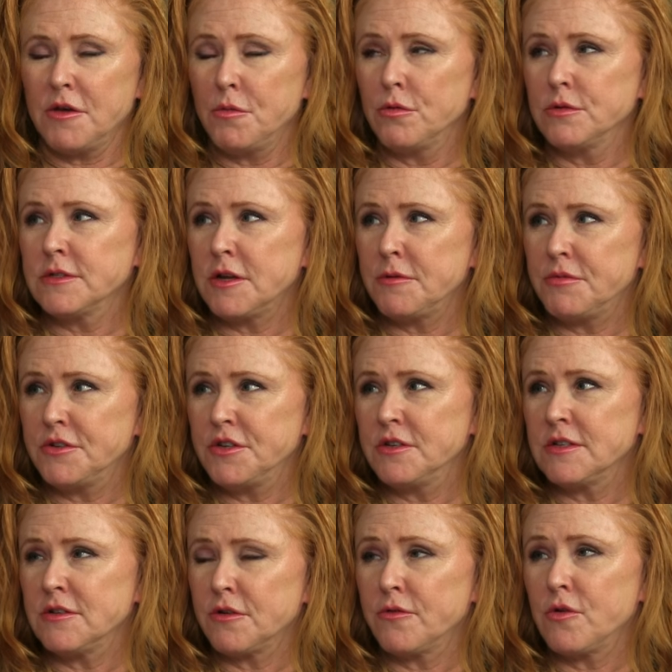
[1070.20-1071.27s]
who also
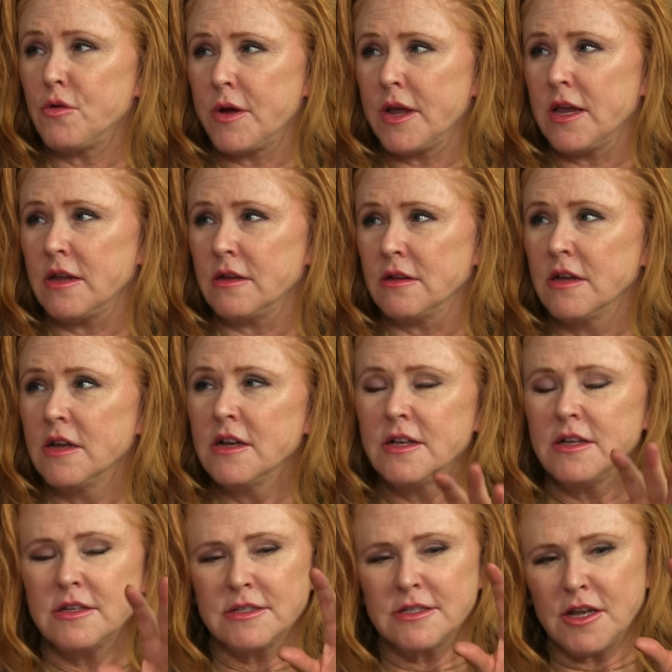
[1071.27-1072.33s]
produced a lot of Queen.
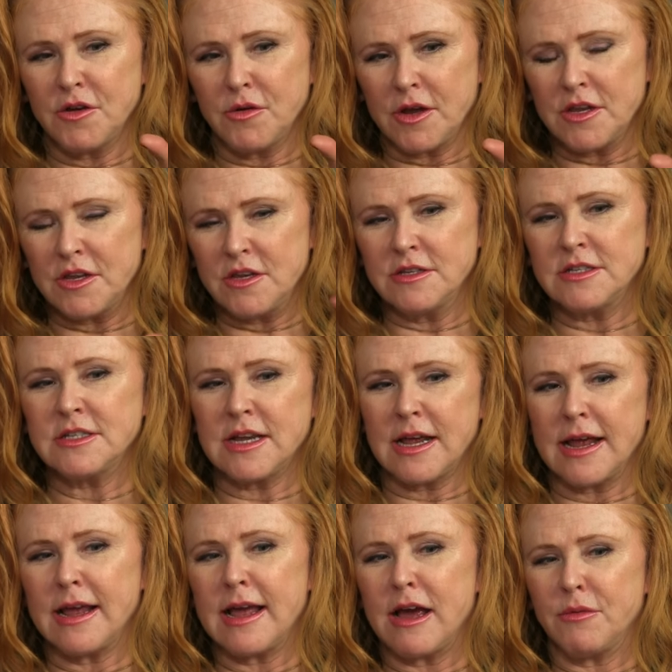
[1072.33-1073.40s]
So I used to
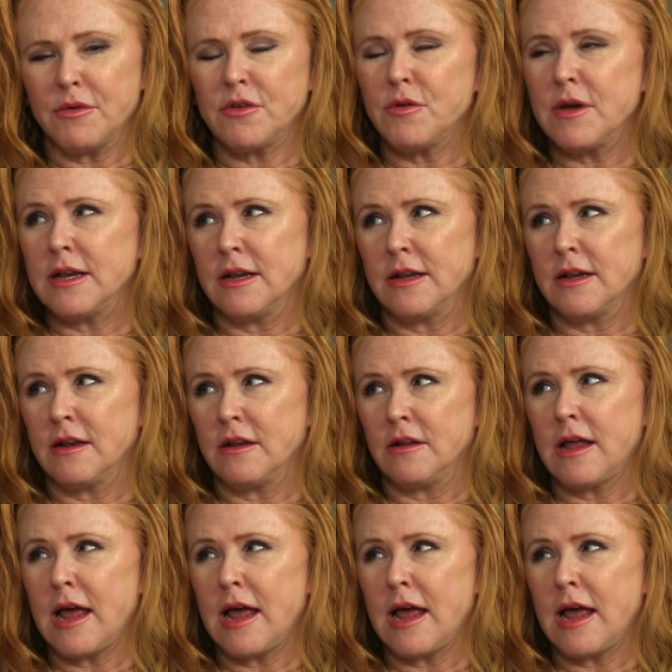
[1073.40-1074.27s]
hang out with Queen a little. You